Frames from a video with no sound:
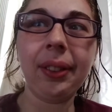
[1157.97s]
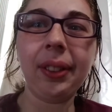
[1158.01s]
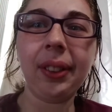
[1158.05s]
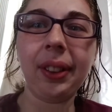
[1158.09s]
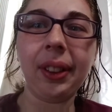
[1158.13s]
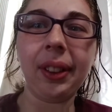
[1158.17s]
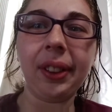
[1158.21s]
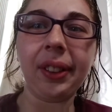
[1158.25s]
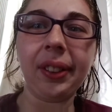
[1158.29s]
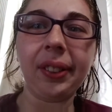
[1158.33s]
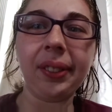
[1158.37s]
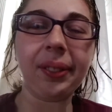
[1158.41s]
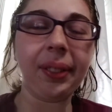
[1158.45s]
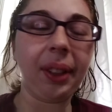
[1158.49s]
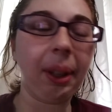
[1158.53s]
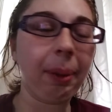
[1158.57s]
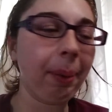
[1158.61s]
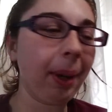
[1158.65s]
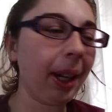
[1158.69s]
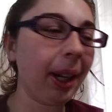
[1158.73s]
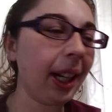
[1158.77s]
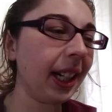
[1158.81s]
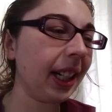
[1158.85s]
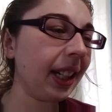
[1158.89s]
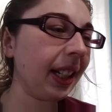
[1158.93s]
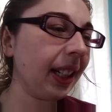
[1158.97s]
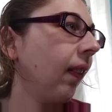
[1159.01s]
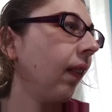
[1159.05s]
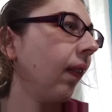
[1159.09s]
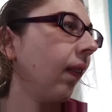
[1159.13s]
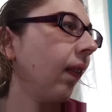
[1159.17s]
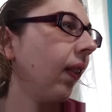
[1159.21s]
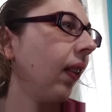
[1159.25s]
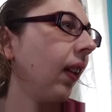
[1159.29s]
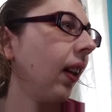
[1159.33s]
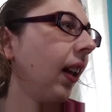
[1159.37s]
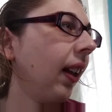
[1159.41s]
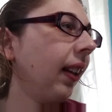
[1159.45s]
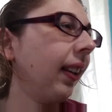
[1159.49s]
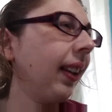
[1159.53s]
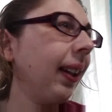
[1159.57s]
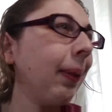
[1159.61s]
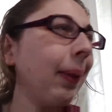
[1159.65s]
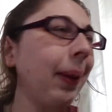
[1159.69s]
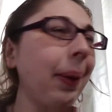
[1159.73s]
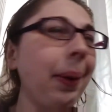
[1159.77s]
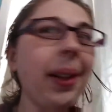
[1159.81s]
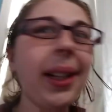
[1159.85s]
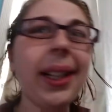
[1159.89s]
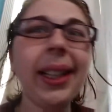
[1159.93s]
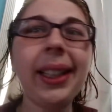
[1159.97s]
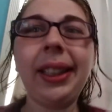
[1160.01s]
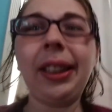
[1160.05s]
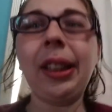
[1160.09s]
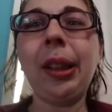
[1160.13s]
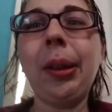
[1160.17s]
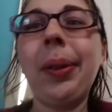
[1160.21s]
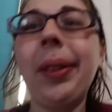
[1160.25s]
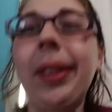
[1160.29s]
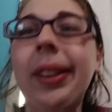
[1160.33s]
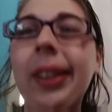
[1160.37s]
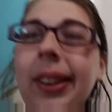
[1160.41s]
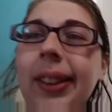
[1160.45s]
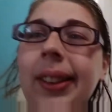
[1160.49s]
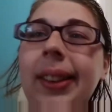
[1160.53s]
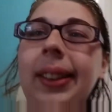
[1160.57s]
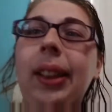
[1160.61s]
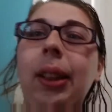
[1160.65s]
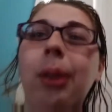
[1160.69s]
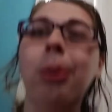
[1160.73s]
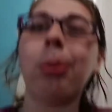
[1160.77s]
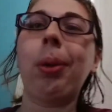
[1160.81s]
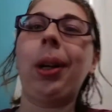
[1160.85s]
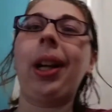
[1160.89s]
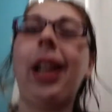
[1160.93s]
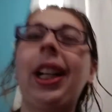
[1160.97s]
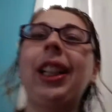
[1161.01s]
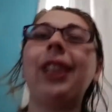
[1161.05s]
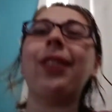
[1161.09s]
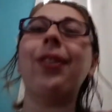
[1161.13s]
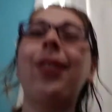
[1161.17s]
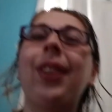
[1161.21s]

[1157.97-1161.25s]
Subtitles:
I think what I'm gonna do with the karate